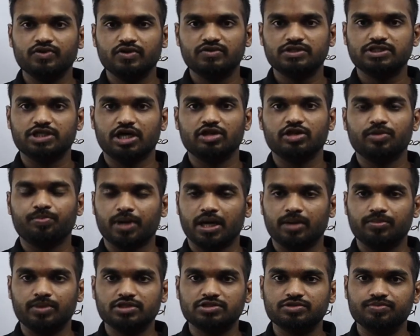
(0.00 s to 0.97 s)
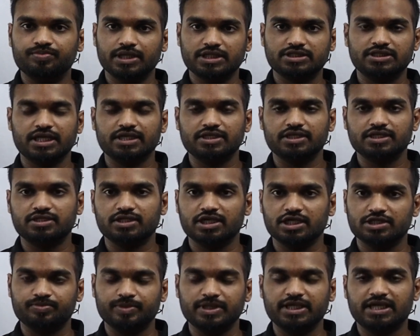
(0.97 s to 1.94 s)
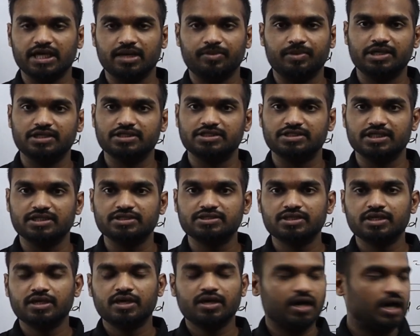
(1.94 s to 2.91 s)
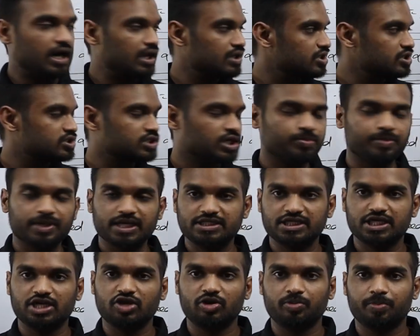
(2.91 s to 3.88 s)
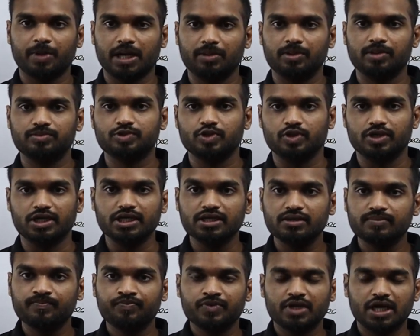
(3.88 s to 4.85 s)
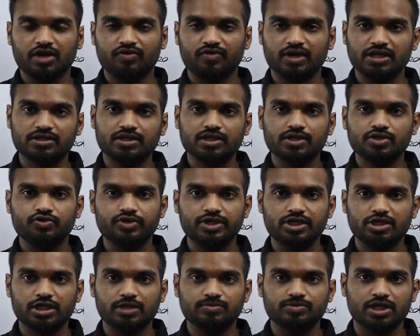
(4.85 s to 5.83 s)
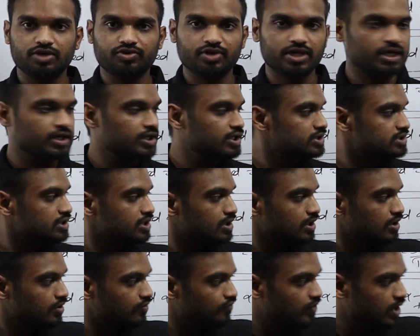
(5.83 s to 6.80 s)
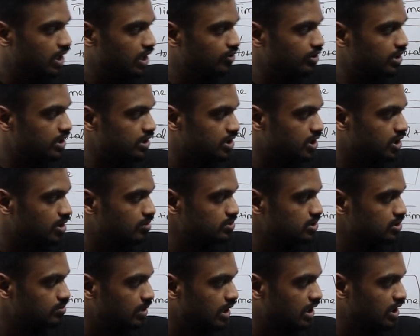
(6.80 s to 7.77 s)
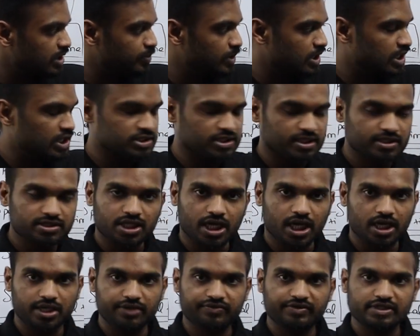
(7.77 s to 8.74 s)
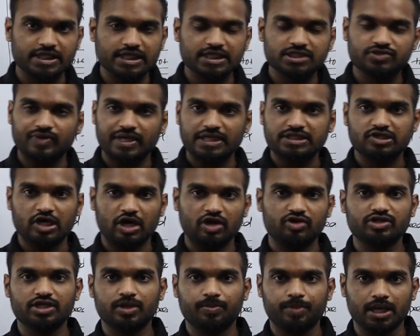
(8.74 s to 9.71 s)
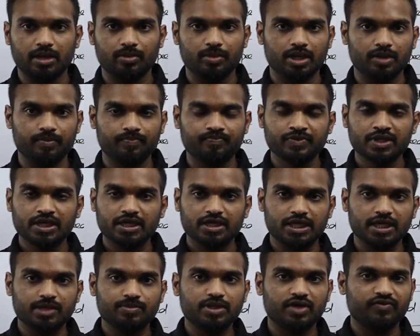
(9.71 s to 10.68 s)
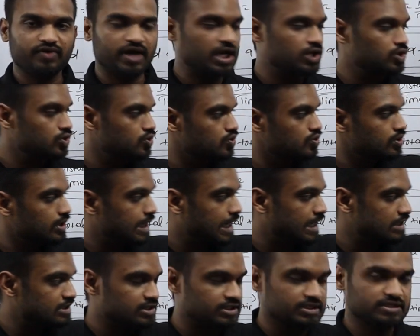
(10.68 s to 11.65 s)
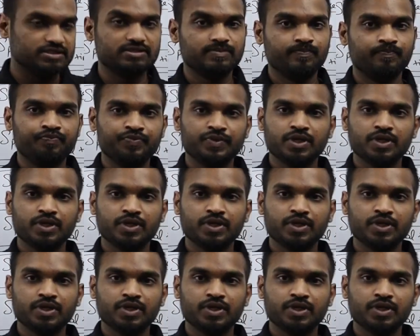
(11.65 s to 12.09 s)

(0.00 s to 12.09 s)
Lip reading: we will solve the problems based on this speed, time and distance. All these are basic level problems only. And one thing you need to observe here is whenever it comes multiplications or divisions while solving the problem, keep the value as it is.